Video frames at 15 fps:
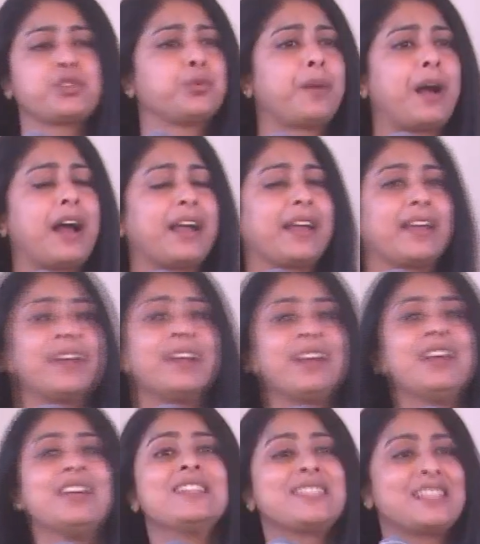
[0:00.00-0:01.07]
my
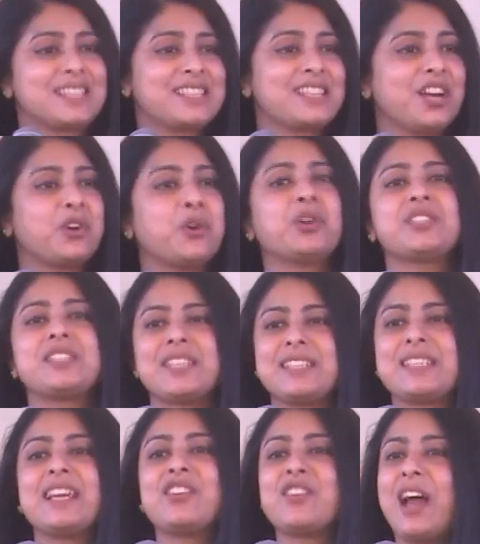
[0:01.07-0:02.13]
sisterhood
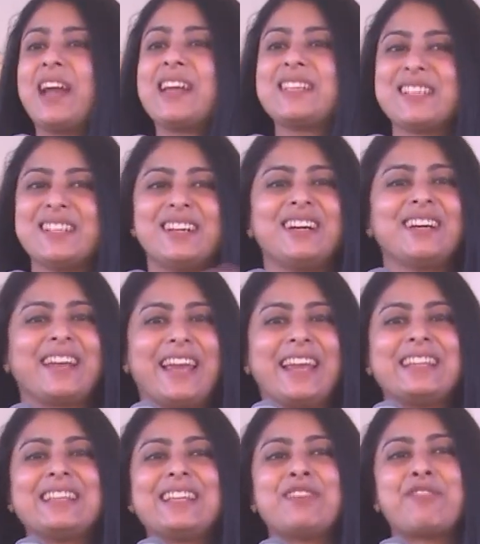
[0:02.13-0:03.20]
sitting right here
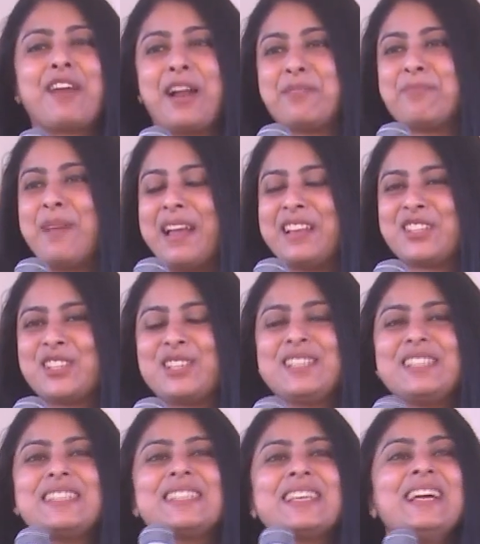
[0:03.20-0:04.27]
in the front benches.